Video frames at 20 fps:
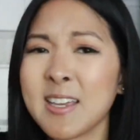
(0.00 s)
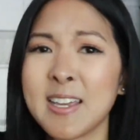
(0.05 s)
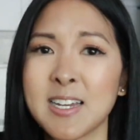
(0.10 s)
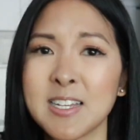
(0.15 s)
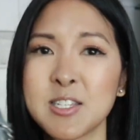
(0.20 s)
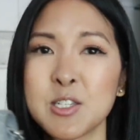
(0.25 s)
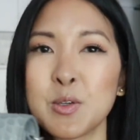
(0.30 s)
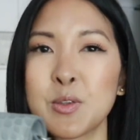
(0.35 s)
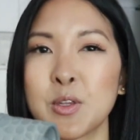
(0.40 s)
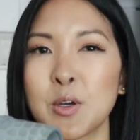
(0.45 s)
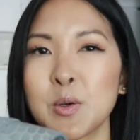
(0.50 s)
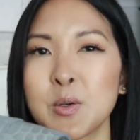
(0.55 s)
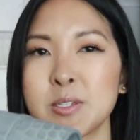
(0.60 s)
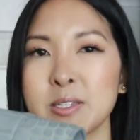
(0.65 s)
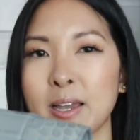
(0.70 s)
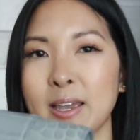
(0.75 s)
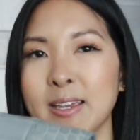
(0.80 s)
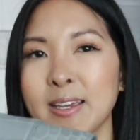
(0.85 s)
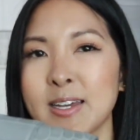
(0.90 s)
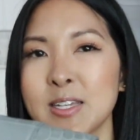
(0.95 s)
Yeah, so those
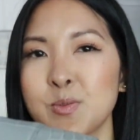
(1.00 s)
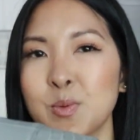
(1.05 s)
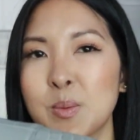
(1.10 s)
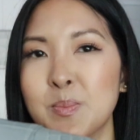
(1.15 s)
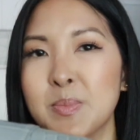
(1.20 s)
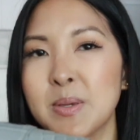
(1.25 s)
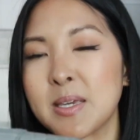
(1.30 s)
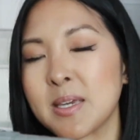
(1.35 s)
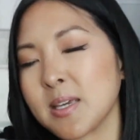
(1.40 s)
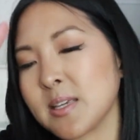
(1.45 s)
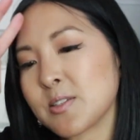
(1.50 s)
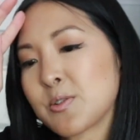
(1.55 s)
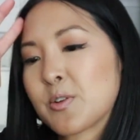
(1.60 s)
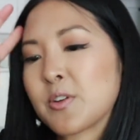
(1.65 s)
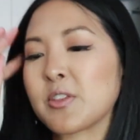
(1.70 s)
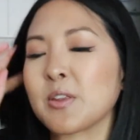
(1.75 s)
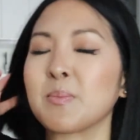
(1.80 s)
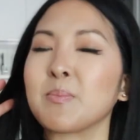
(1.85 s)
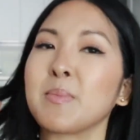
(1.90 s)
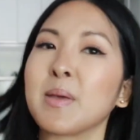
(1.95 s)
I guess would be sort
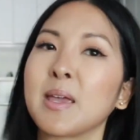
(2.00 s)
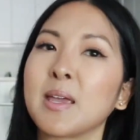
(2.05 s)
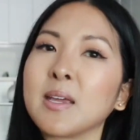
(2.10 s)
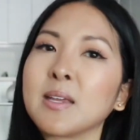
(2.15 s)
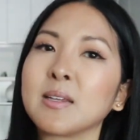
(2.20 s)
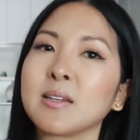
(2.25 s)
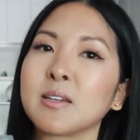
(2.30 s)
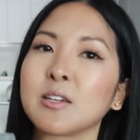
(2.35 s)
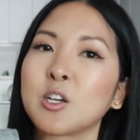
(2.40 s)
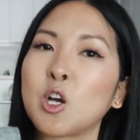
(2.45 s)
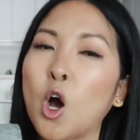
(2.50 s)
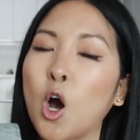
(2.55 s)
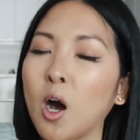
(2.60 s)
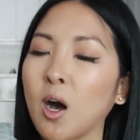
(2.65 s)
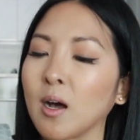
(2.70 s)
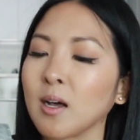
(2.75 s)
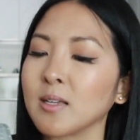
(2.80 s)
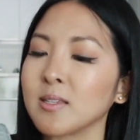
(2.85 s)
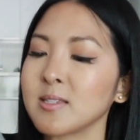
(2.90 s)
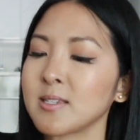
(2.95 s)
of the main
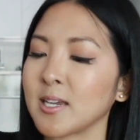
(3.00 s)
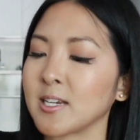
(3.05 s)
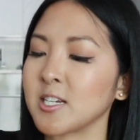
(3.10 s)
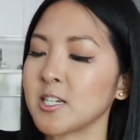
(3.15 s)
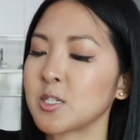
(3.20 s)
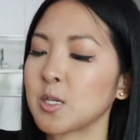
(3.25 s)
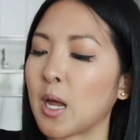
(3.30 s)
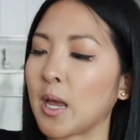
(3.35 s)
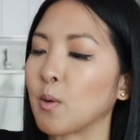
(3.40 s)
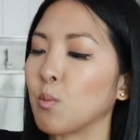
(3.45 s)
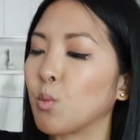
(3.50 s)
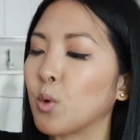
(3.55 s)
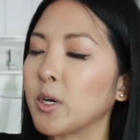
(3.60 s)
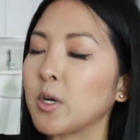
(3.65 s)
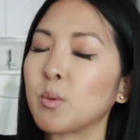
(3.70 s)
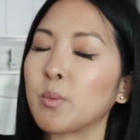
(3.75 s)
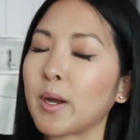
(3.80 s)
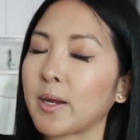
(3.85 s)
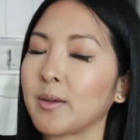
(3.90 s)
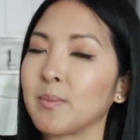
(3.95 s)
cons. I
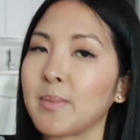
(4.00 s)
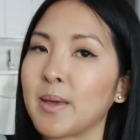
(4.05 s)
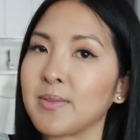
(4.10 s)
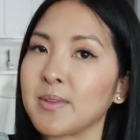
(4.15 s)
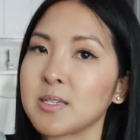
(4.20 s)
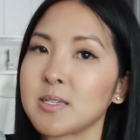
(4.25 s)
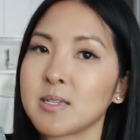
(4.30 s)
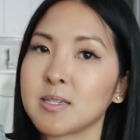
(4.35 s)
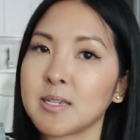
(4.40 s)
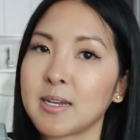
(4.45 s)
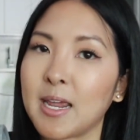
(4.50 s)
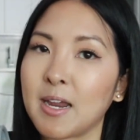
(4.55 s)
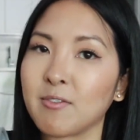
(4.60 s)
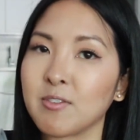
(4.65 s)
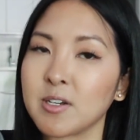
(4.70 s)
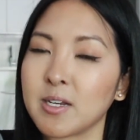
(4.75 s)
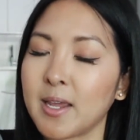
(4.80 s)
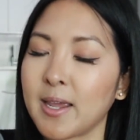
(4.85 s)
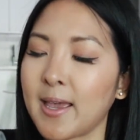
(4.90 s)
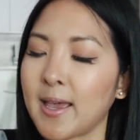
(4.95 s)
wouldn't recommend this as an
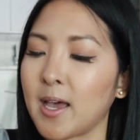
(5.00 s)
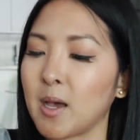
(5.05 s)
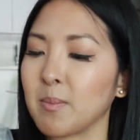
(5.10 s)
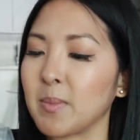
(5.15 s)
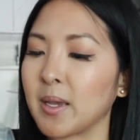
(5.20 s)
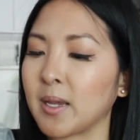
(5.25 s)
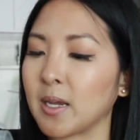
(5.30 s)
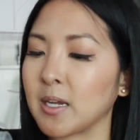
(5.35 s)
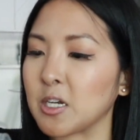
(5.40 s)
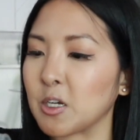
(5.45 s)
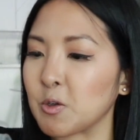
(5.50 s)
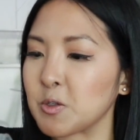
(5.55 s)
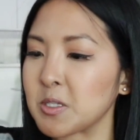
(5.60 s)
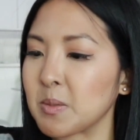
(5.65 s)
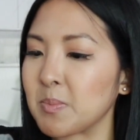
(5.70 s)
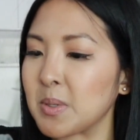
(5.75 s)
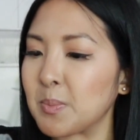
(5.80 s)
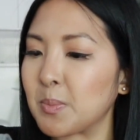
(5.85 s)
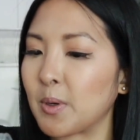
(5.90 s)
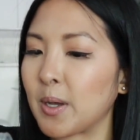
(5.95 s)
everyday handbag. I know
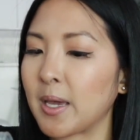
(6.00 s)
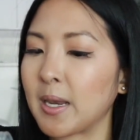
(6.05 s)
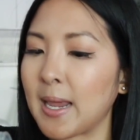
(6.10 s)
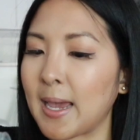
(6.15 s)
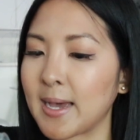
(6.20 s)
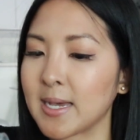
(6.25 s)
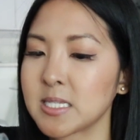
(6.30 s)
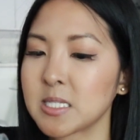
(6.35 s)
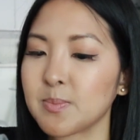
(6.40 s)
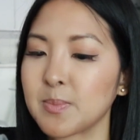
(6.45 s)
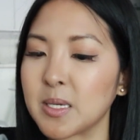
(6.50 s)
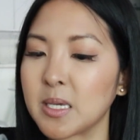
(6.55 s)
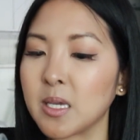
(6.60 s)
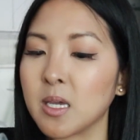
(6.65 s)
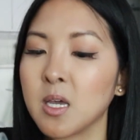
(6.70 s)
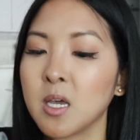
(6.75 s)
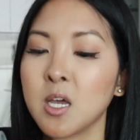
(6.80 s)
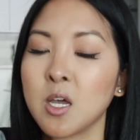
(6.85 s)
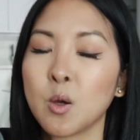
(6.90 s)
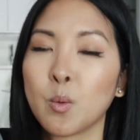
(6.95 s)
some people had asked me
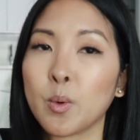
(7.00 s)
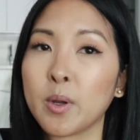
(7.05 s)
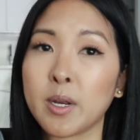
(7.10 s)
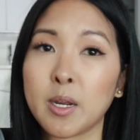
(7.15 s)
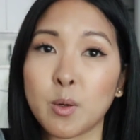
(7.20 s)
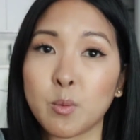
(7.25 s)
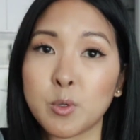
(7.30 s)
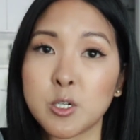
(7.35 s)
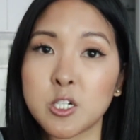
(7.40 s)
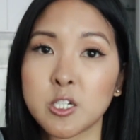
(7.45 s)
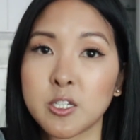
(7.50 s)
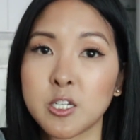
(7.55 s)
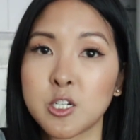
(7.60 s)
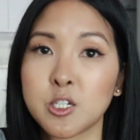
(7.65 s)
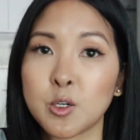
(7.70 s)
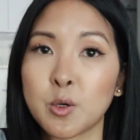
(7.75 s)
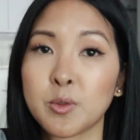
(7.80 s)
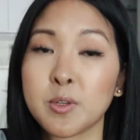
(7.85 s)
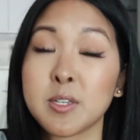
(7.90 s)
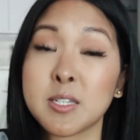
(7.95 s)
when I originally
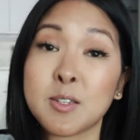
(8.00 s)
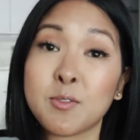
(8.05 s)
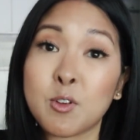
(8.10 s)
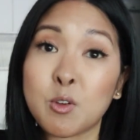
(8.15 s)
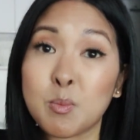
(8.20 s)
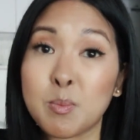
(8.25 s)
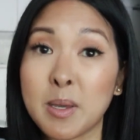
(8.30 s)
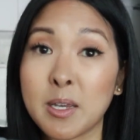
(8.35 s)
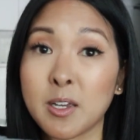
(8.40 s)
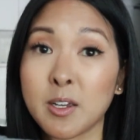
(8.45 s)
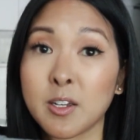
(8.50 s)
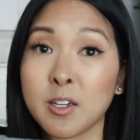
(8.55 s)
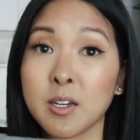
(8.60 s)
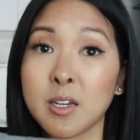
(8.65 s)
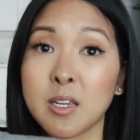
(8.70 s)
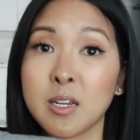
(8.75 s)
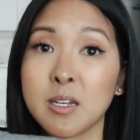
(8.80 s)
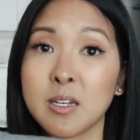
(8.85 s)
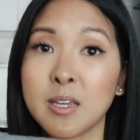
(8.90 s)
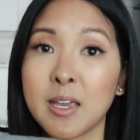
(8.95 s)
showed this if it would make a
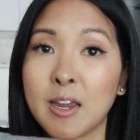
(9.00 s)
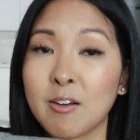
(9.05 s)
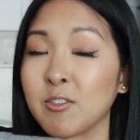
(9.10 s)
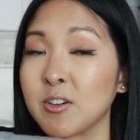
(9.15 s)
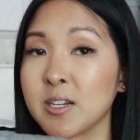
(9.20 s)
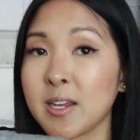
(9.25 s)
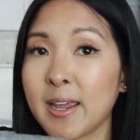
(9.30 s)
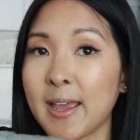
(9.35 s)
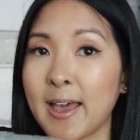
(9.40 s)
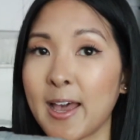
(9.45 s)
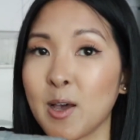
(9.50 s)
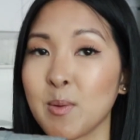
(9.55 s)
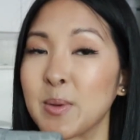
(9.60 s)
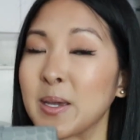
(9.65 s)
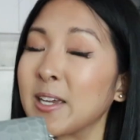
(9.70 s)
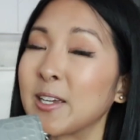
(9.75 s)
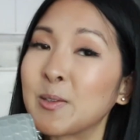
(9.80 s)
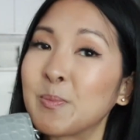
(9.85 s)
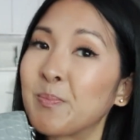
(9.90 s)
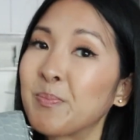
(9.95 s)
good everyday
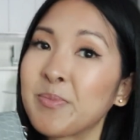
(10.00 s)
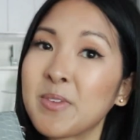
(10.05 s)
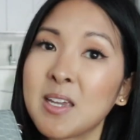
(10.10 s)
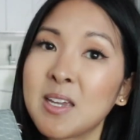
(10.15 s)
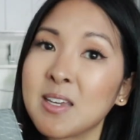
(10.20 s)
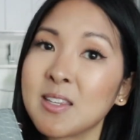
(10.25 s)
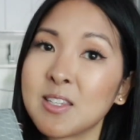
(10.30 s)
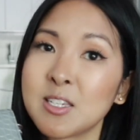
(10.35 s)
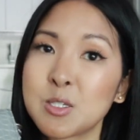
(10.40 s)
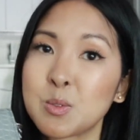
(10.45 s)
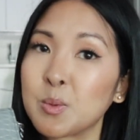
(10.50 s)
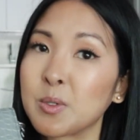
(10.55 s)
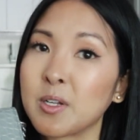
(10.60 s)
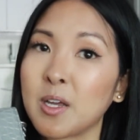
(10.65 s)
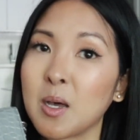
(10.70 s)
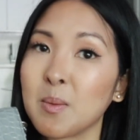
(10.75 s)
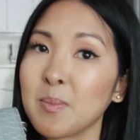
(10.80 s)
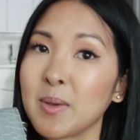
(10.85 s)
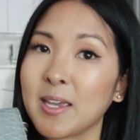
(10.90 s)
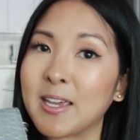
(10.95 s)
handbag. This will
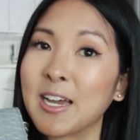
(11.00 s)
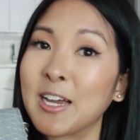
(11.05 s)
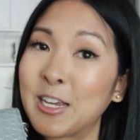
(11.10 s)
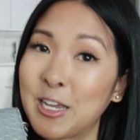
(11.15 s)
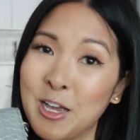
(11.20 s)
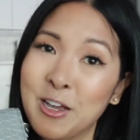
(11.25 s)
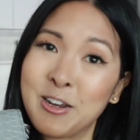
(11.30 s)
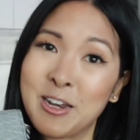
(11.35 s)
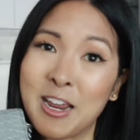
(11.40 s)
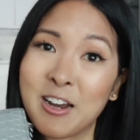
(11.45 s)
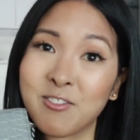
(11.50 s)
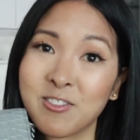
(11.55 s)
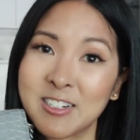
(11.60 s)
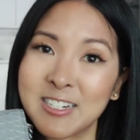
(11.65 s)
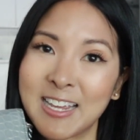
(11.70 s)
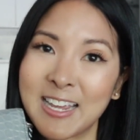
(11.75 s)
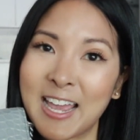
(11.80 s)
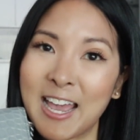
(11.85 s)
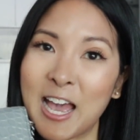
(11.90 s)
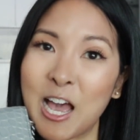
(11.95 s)
not make a good
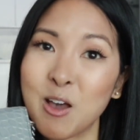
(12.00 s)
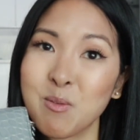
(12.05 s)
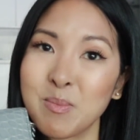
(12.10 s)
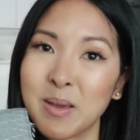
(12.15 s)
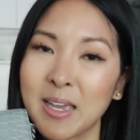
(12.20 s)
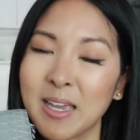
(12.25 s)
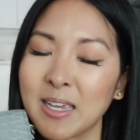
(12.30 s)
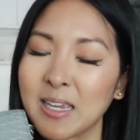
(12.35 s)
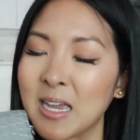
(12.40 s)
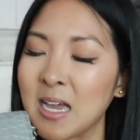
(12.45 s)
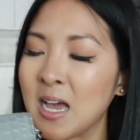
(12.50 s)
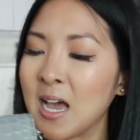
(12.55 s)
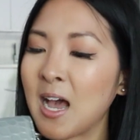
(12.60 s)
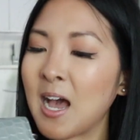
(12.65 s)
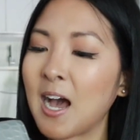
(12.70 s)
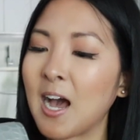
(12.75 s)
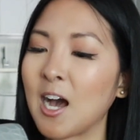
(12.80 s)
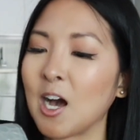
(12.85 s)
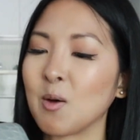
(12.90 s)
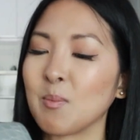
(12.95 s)
everyday handbag.
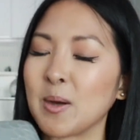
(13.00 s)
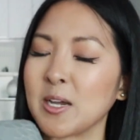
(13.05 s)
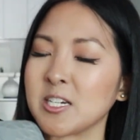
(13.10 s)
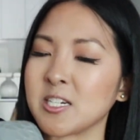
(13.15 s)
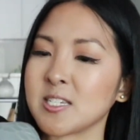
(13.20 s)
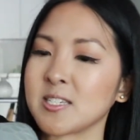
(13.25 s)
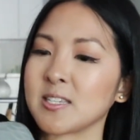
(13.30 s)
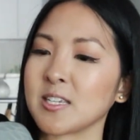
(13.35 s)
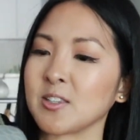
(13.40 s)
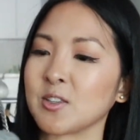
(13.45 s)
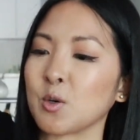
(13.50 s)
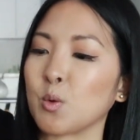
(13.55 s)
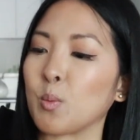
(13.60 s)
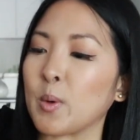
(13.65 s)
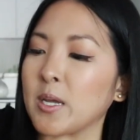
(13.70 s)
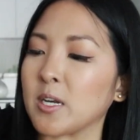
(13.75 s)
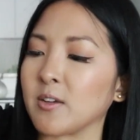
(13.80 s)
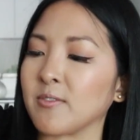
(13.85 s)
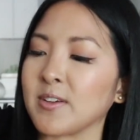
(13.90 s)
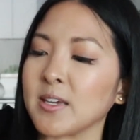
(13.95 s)
I just think the
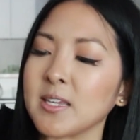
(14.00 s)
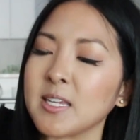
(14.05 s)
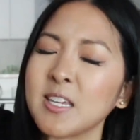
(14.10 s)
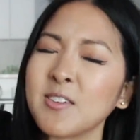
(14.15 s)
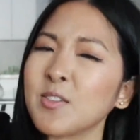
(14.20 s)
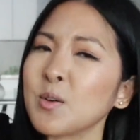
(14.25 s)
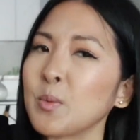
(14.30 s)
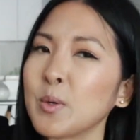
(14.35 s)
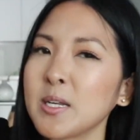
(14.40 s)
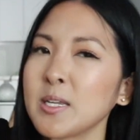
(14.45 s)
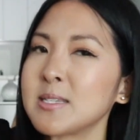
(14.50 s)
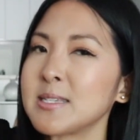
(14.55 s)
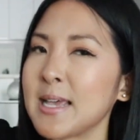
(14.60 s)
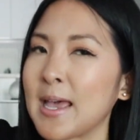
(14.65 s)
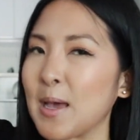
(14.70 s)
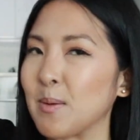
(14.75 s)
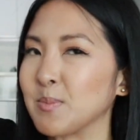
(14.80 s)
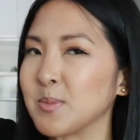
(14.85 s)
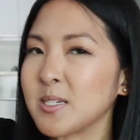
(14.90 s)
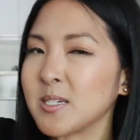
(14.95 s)
weight of it, even when it's
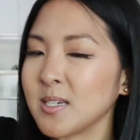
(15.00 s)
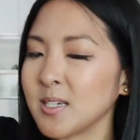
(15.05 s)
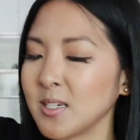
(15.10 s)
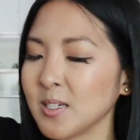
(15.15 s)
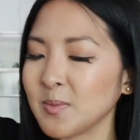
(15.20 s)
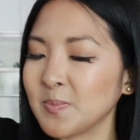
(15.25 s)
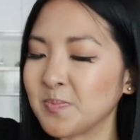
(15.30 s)
empty,